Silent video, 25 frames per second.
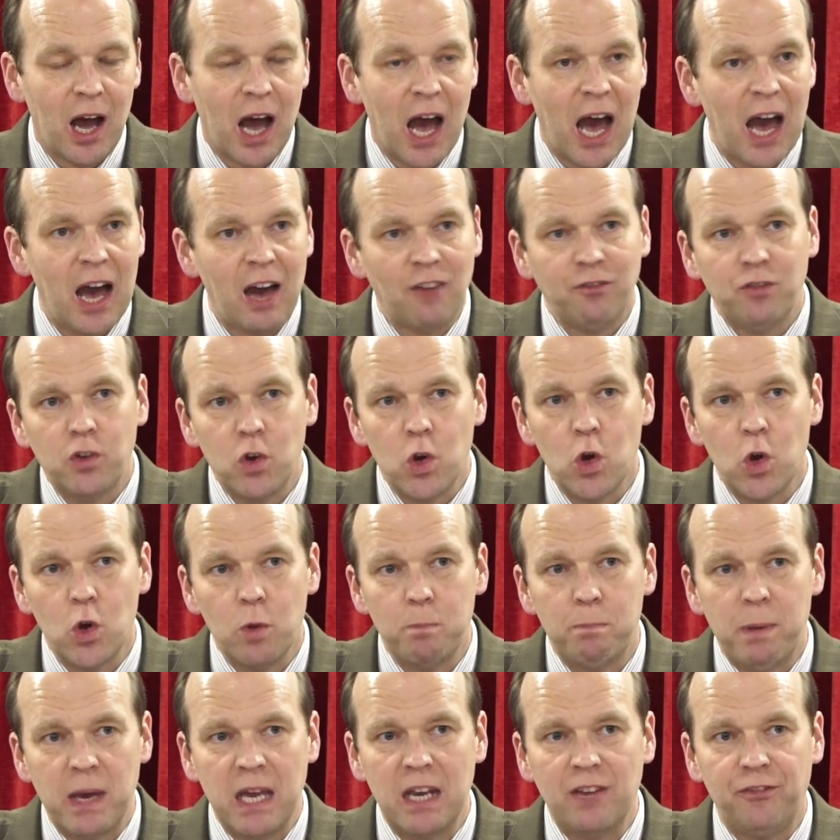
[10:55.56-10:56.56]
Have you
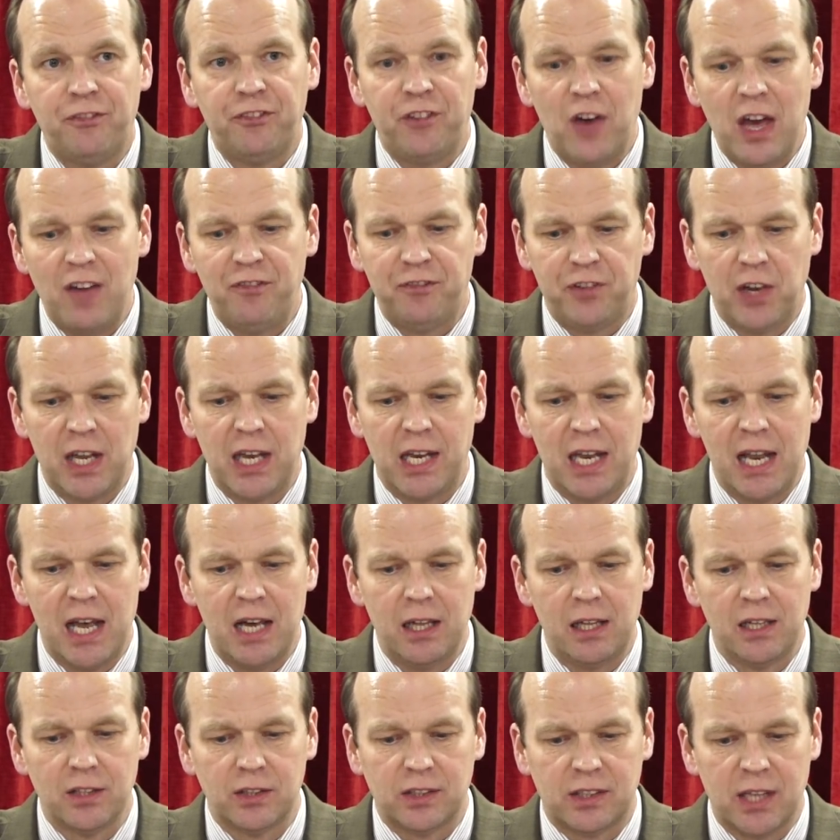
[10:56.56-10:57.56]
been faithful in
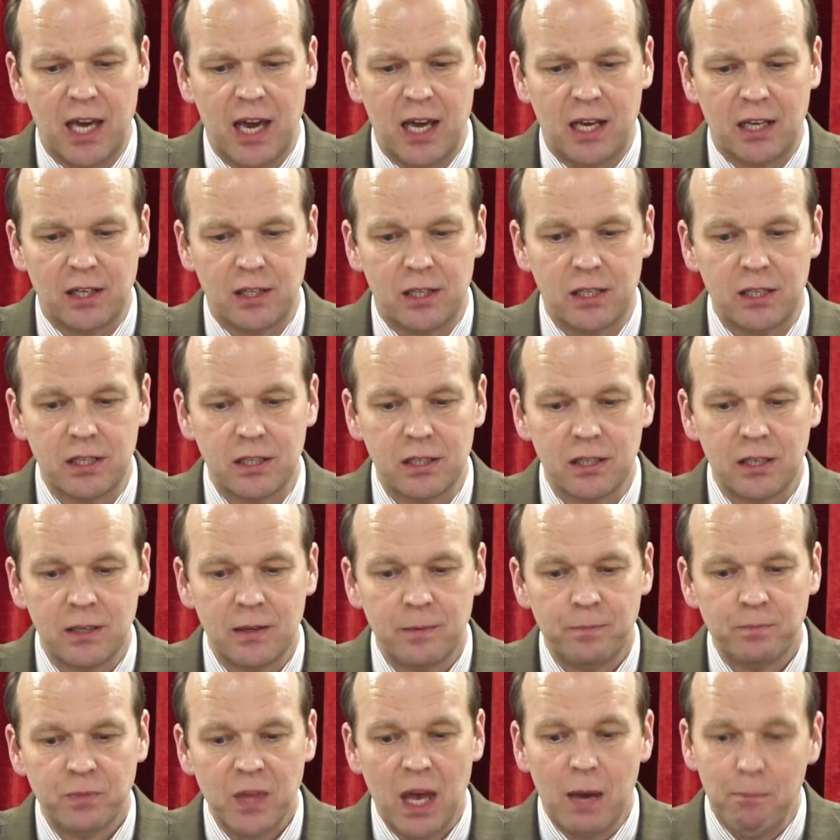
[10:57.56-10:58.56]
little things?
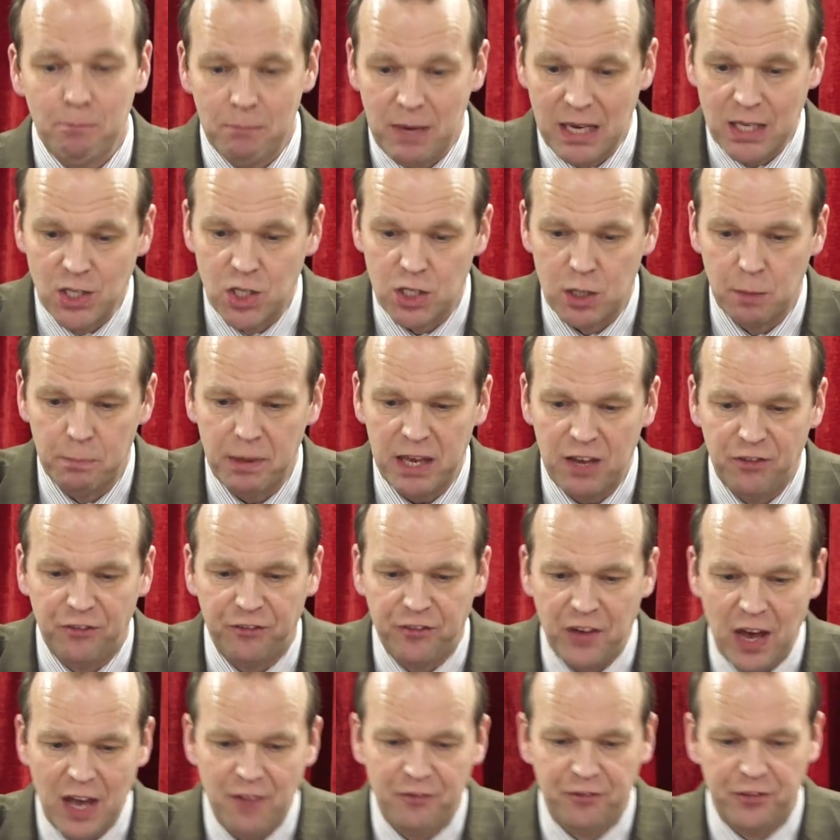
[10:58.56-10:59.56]
It means to be
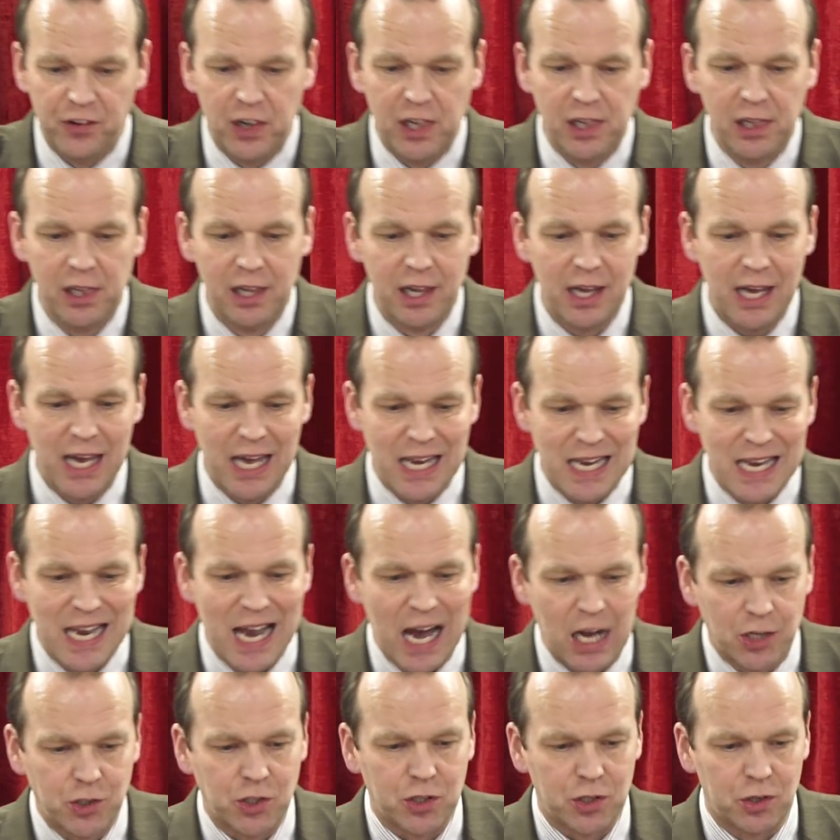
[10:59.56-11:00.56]
faithful in
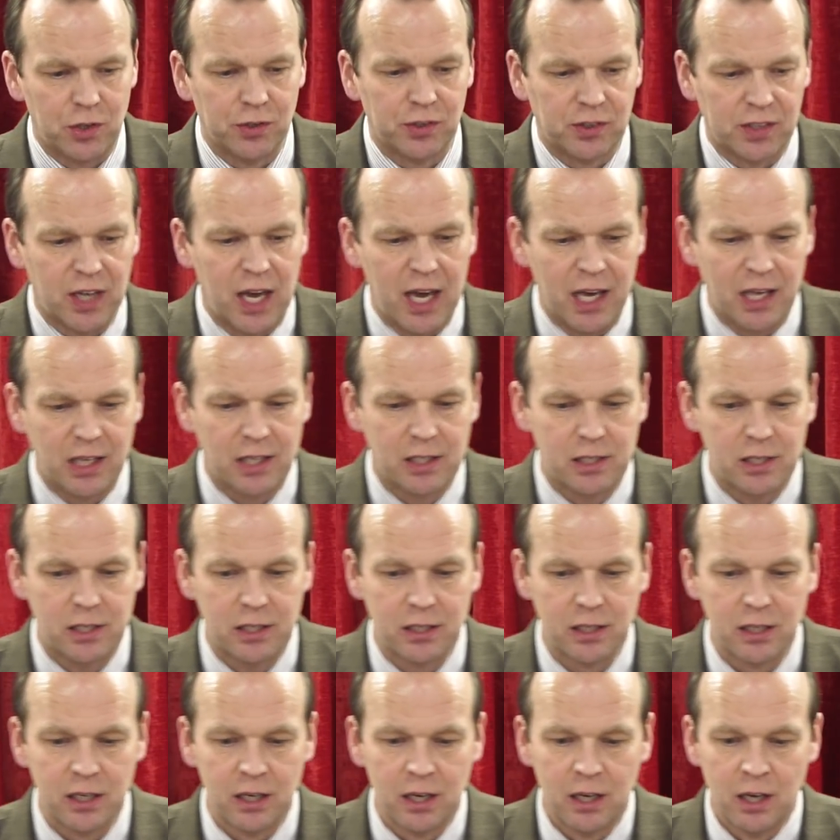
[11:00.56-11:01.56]
natural
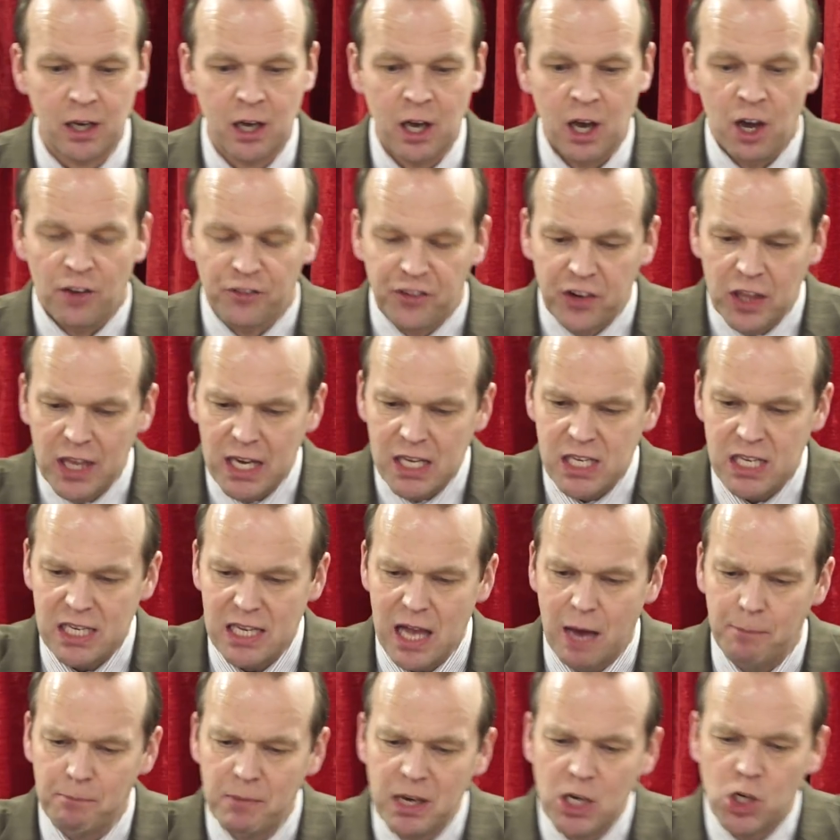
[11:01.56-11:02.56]
things. For this,
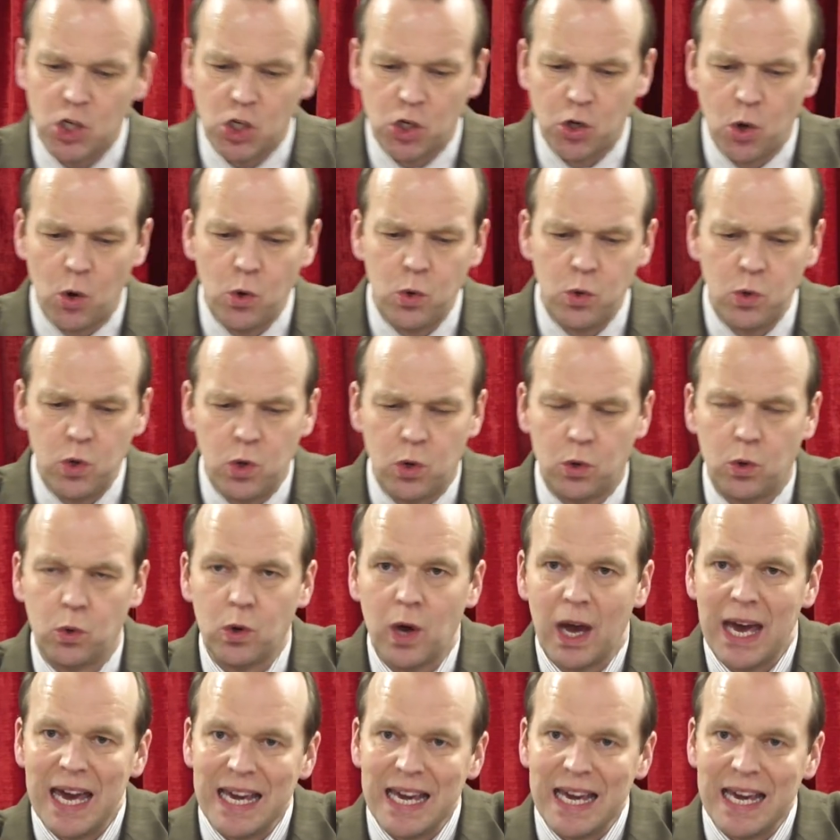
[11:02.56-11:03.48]
let me show you